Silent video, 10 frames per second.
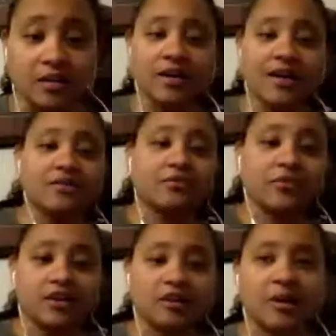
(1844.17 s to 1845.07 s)
You got to
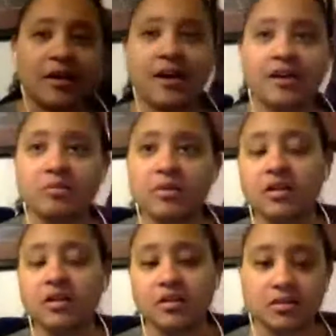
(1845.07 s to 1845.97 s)
think about how the
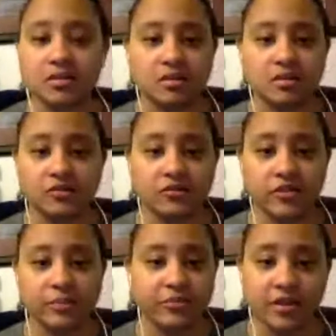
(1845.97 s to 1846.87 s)
media is going to
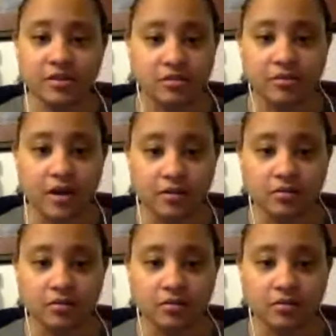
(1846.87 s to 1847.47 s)
flip things around.